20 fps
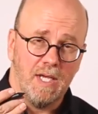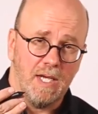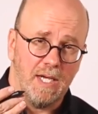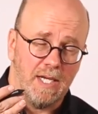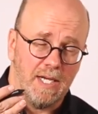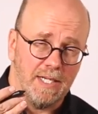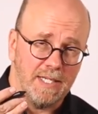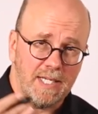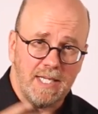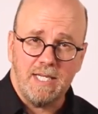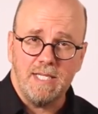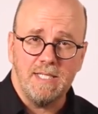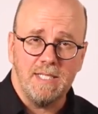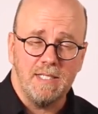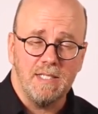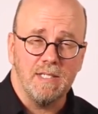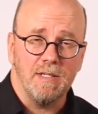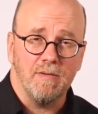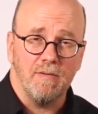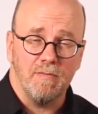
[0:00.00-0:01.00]
uh, easy
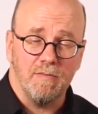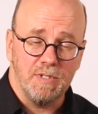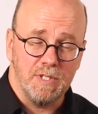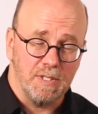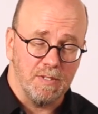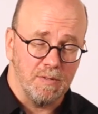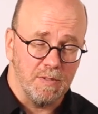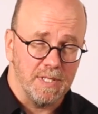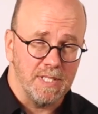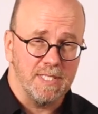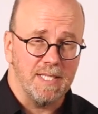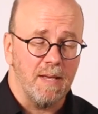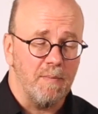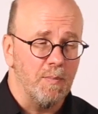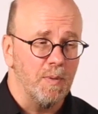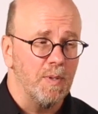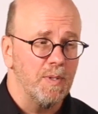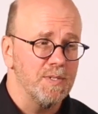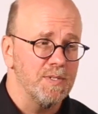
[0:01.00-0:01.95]
to, to assemble.